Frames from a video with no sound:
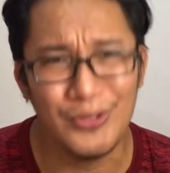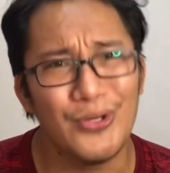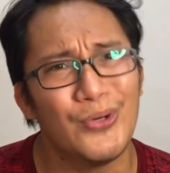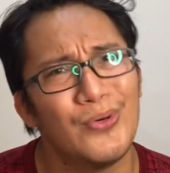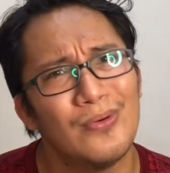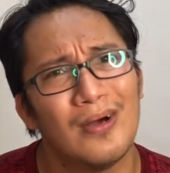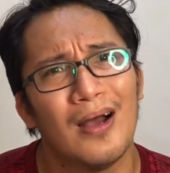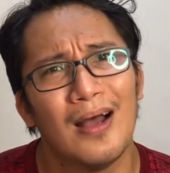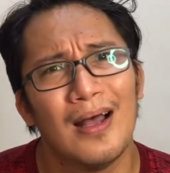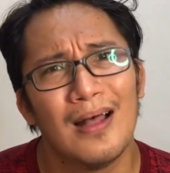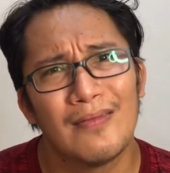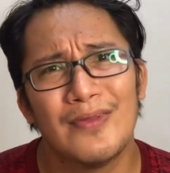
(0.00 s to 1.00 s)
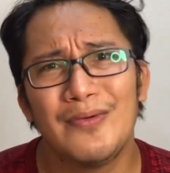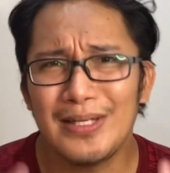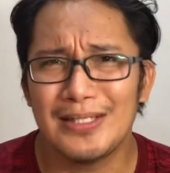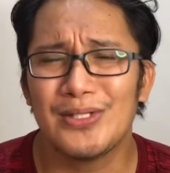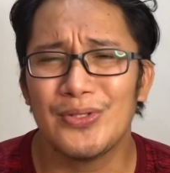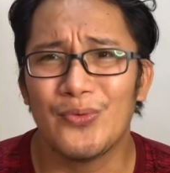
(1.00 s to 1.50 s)
you know, the
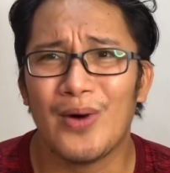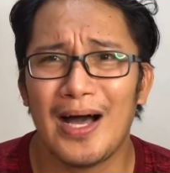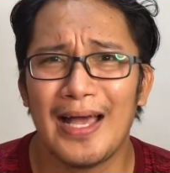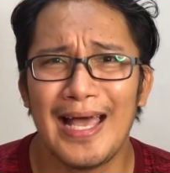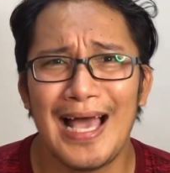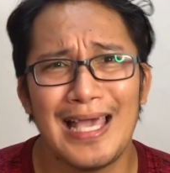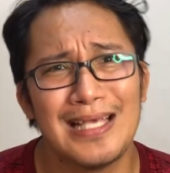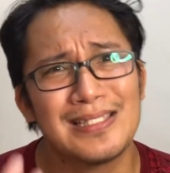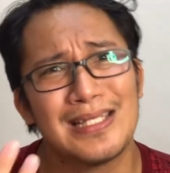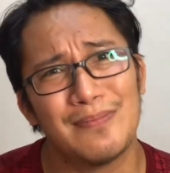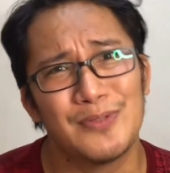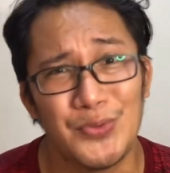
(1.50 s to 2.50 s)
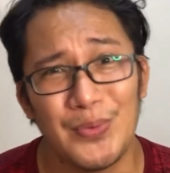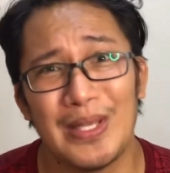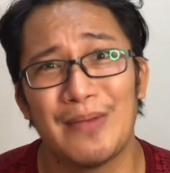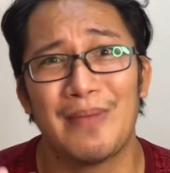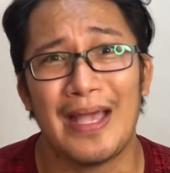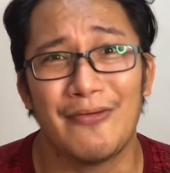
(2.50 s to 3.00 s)
reason why I stopped doing my